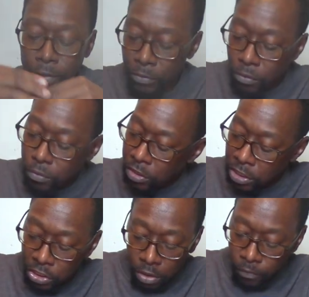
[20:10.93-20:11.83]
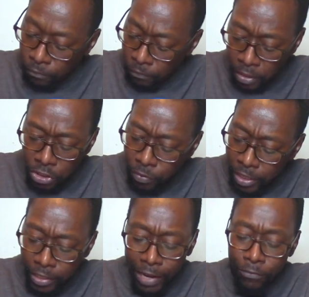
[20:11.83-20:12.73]
if you just finish
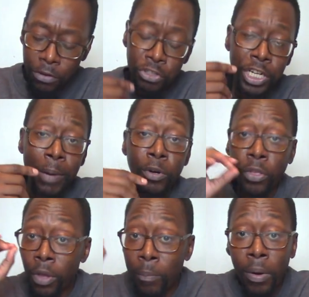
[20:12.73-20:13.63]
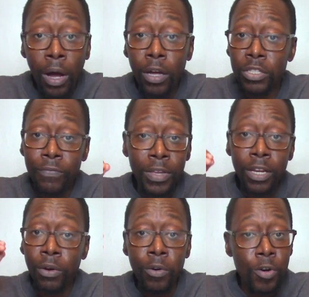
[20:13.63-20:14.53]
reading that first chapter, you can pause the
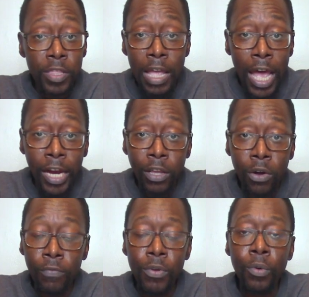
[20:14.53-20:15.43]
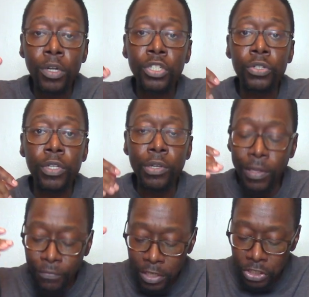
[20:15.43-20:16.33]
video or the audio if you want to, and you
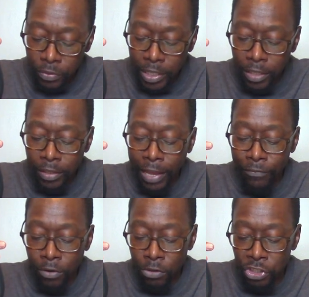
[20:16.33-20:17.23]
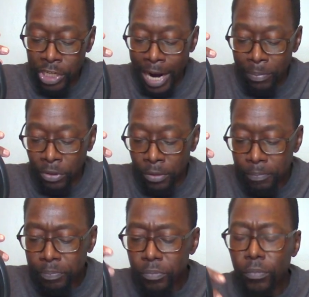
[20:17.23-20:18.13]
can finish reading that first chapter.
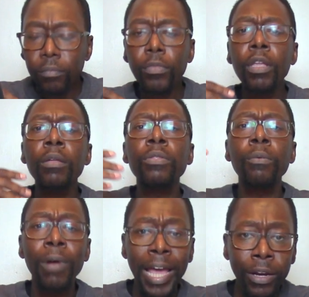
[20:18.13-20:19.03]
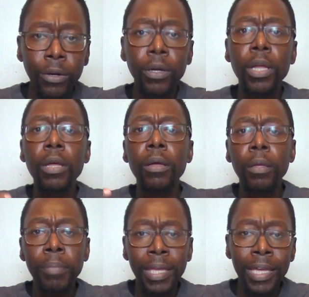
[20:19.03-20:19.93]
The writer
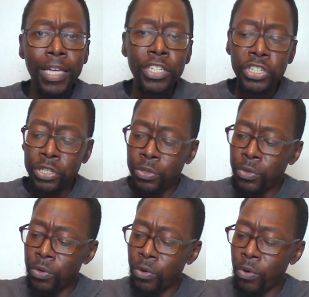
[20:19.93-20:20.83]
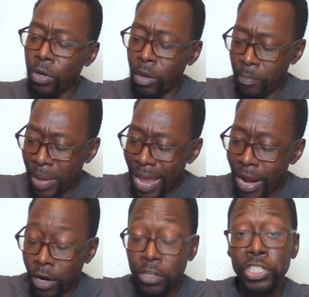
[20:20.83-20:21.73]
begins to
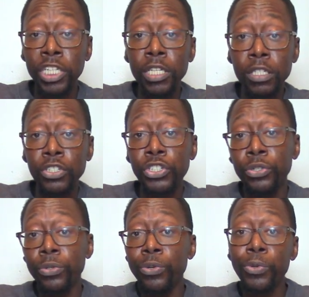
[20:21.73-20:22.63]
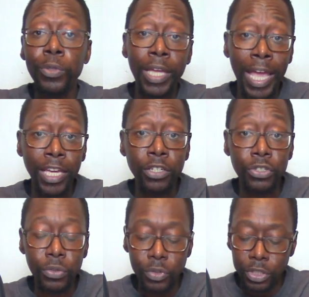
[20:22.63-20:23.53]
compare Jesus to the
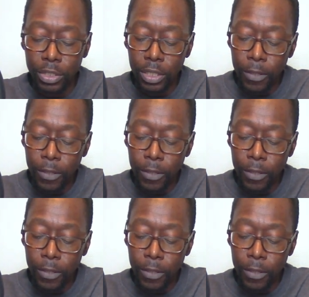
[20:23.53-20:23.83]
angels.